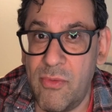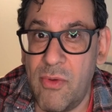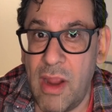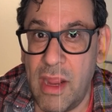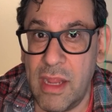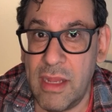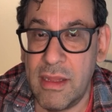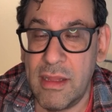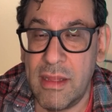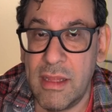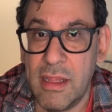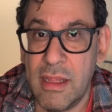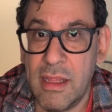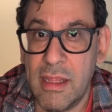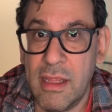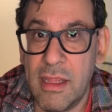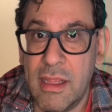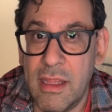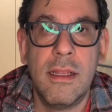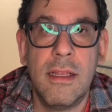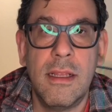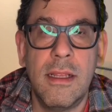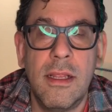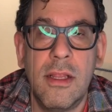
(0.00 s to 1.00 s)
right.
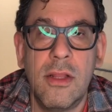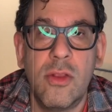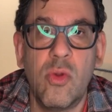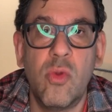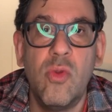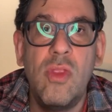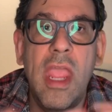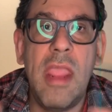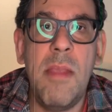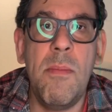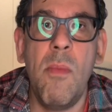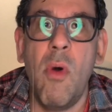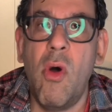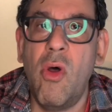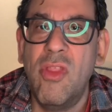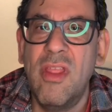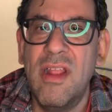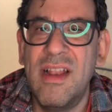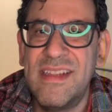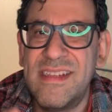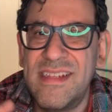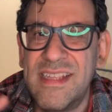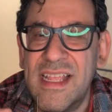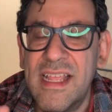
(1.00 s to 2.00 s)
Today
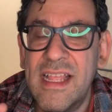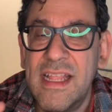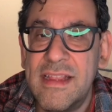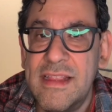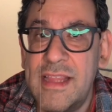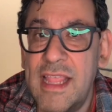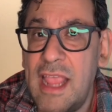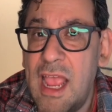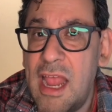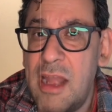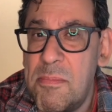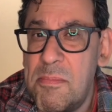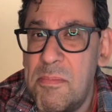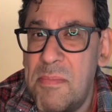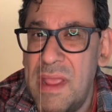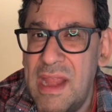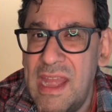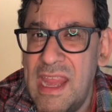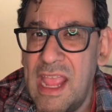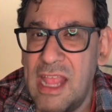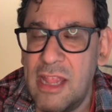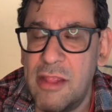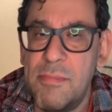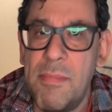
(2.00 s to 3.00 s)
models, they are
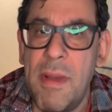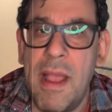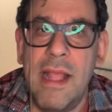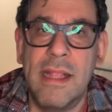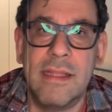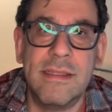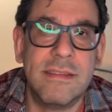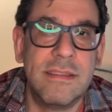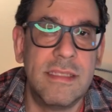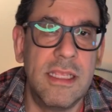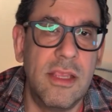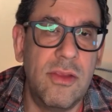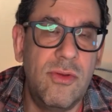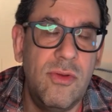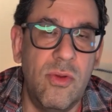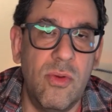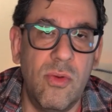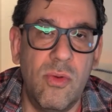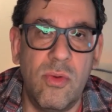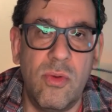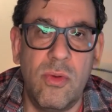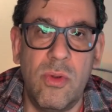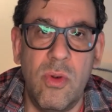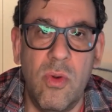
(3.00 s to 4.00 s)
very advanced. If
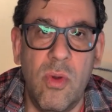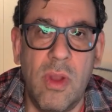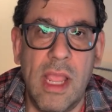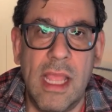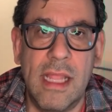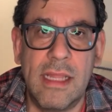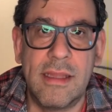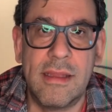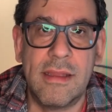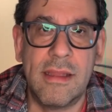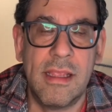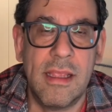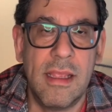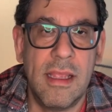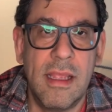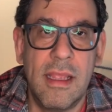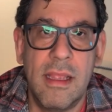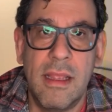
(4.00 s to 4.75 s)
you look at